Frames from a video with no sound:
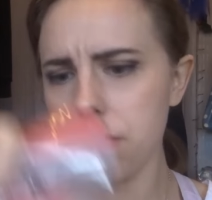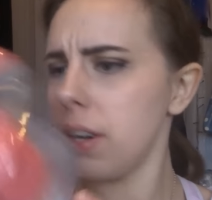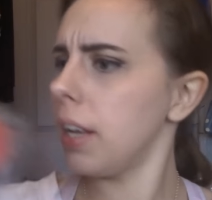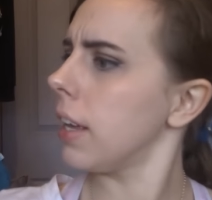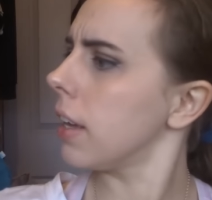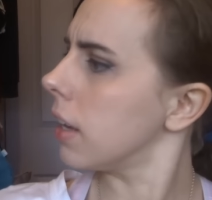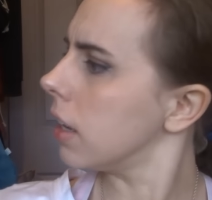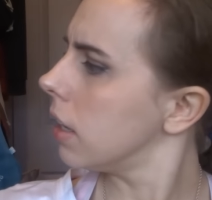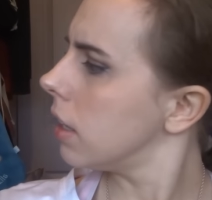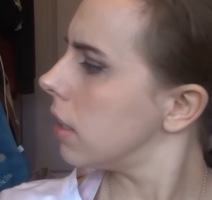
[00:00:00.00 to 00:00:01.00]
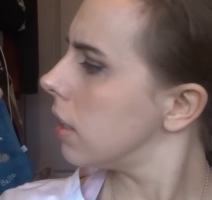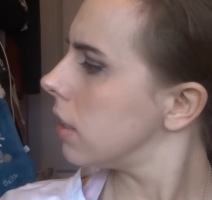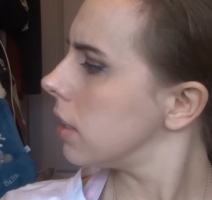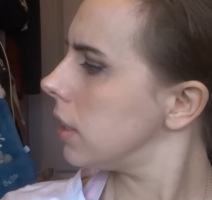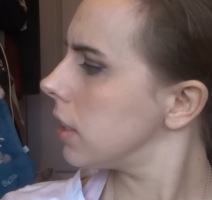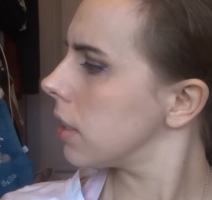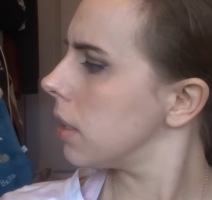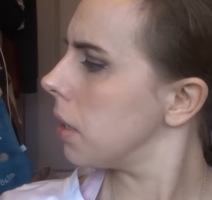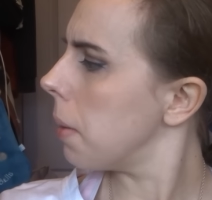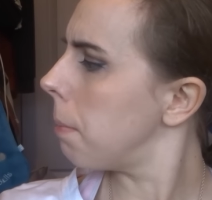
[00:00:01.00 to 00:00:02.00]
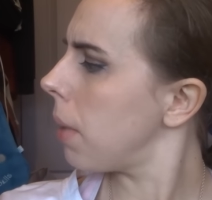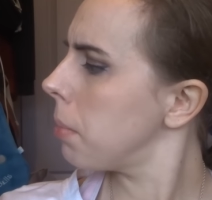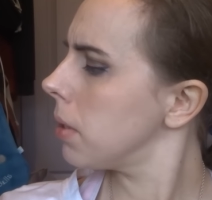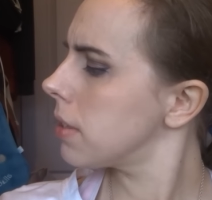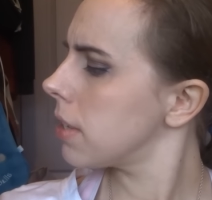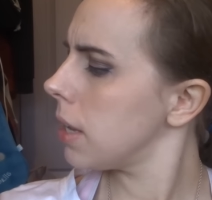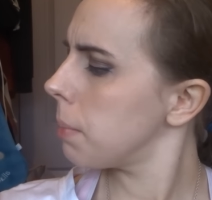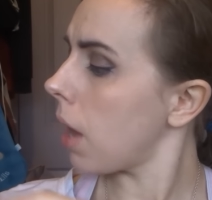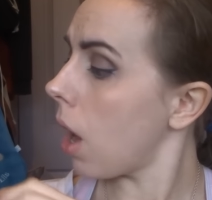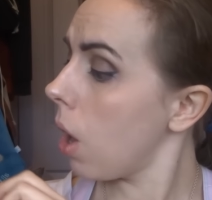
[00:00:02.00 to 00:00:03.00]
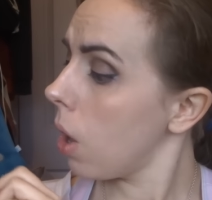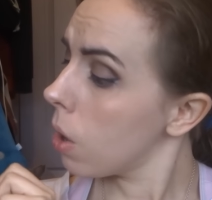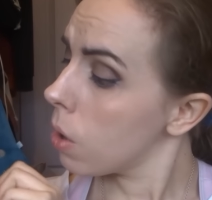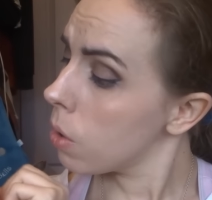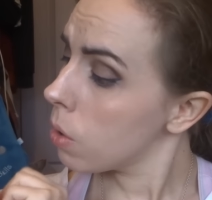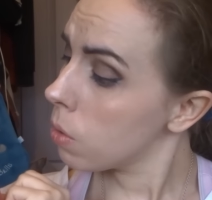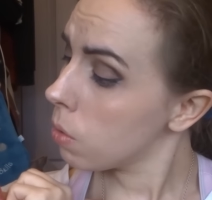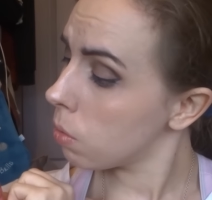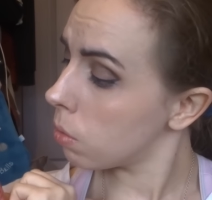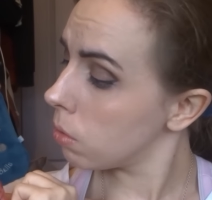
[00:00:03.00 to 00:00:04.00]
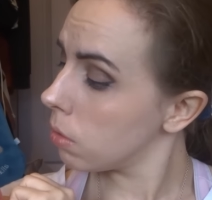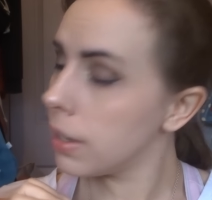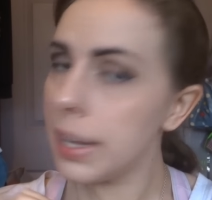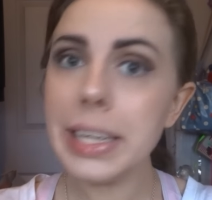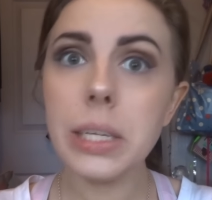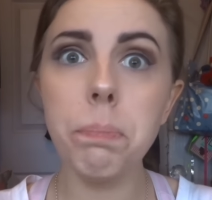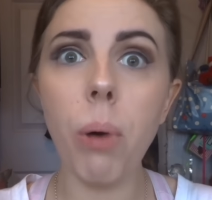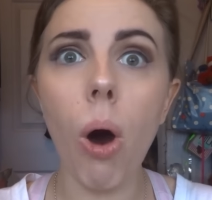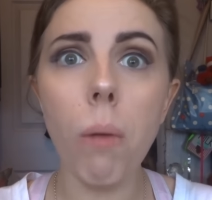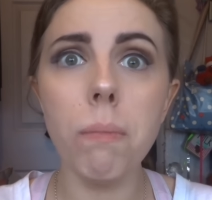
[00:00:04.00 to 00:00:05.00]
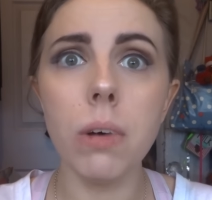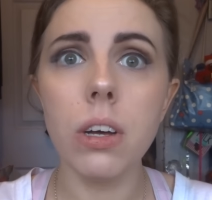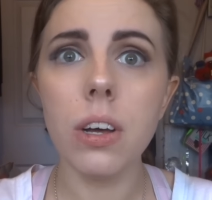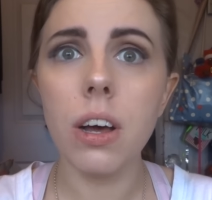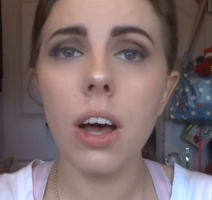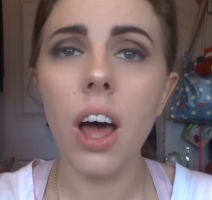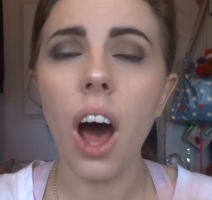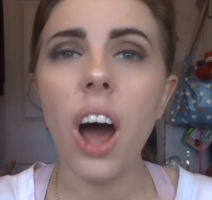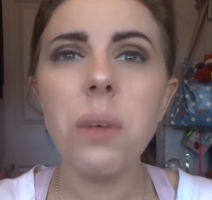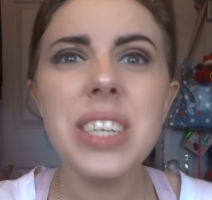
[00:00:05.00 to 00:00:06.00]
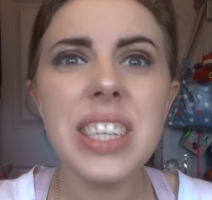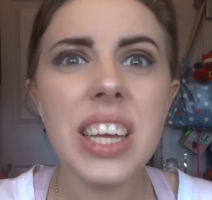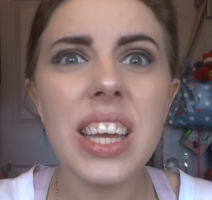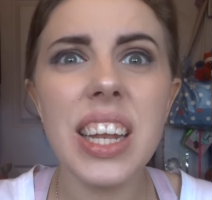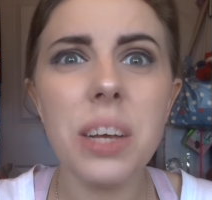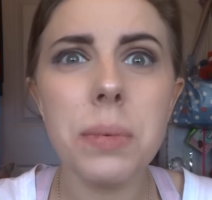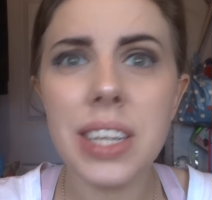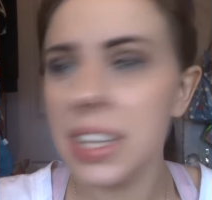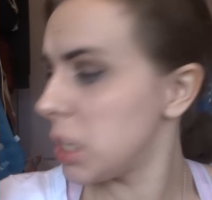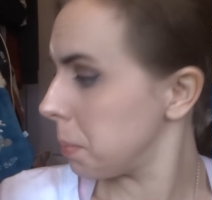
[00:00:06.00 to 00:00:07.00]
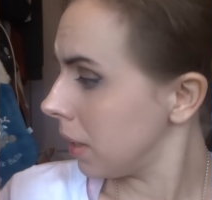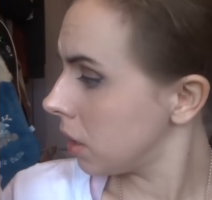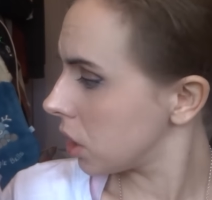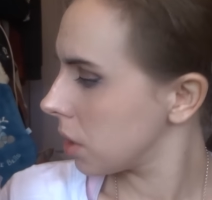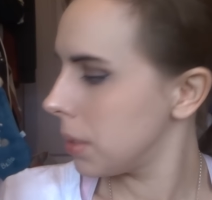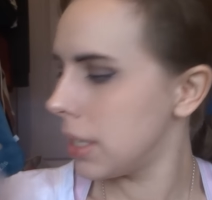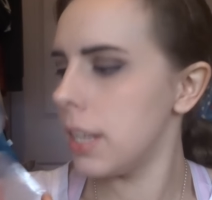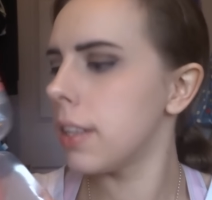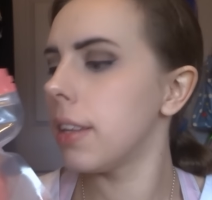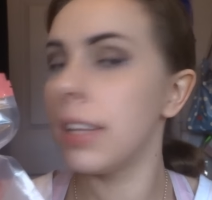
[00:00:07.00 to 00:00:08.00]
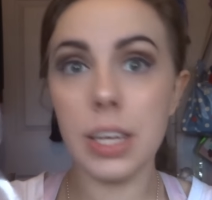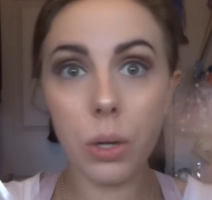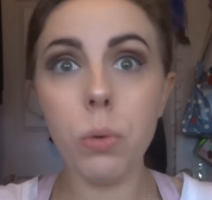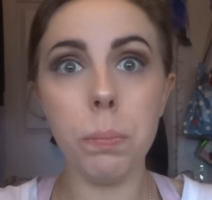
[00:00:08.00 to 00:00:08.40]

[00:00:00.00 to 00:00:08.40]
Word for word: right here. His Bubble T but oh it's a bomb i was thinking it was like a sponge i was seeing that and thinking oh